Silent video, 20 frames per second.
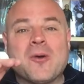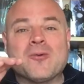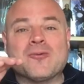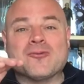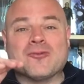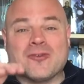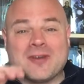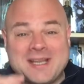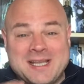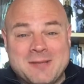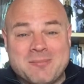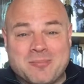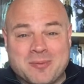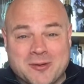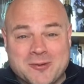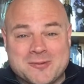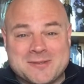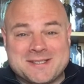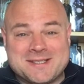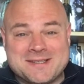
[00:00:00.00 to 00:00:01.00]

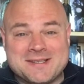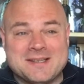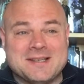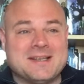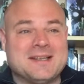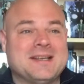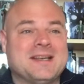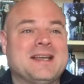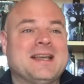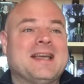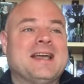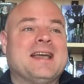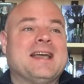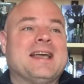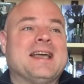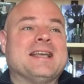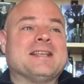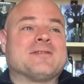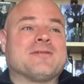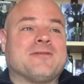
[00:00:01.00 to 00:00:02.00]
reboot
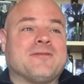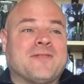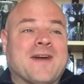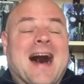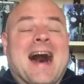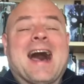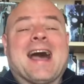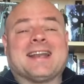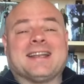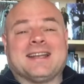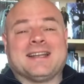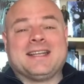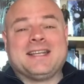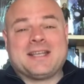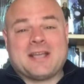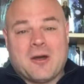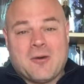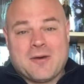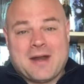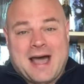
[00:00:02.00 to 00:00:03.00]
is finally
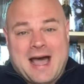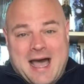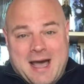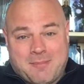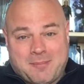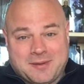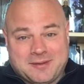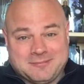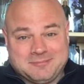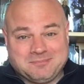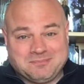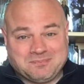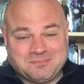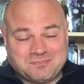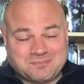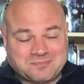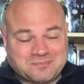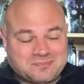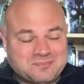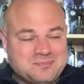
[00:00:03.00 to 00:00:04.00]
going to happen.
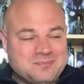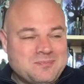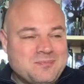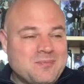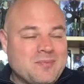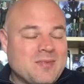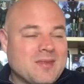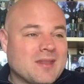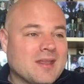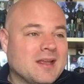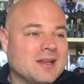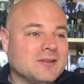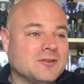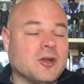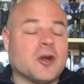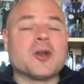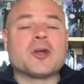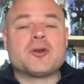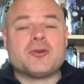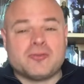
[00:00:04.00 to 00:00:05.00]

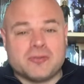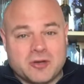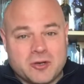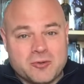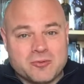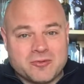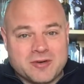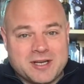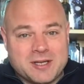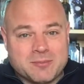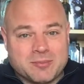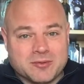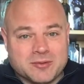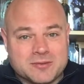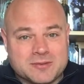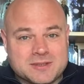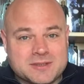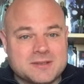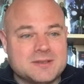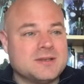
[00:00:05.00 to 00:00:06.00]
Not a Crew
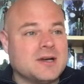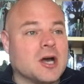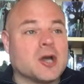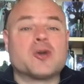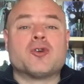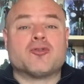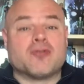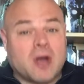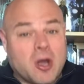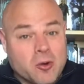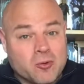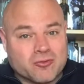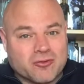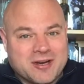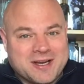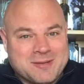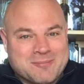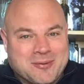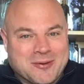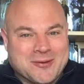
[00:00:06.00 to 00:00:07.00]
reboot, a Crow
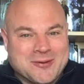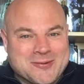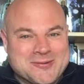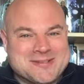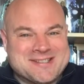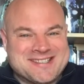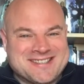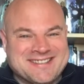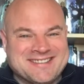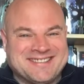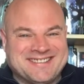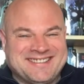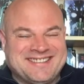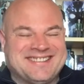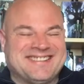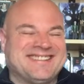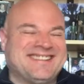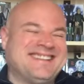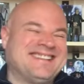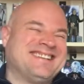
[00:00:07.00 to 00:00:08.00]
reboot.
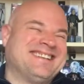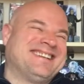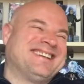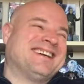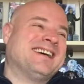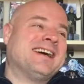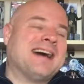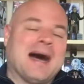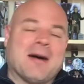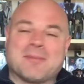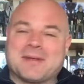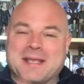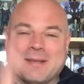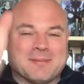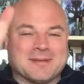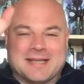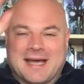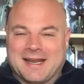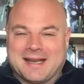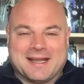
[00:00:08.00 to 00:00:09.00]
I'm
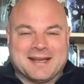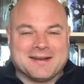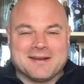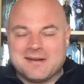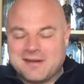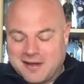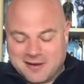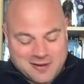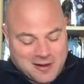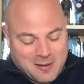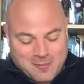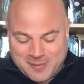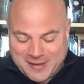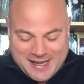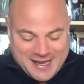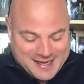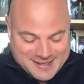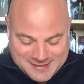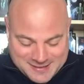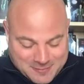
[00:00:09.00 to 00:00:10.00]
keeping that in. I can't be
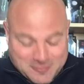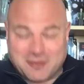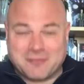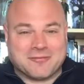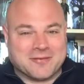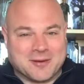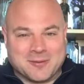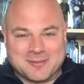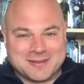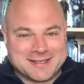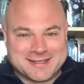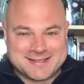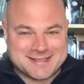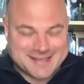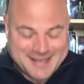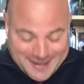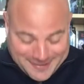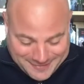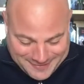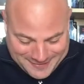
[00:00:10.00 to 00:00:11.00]
arsed. I'm not filming this
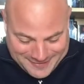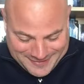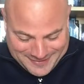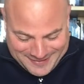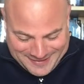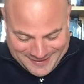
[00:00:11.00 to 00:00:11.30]
again.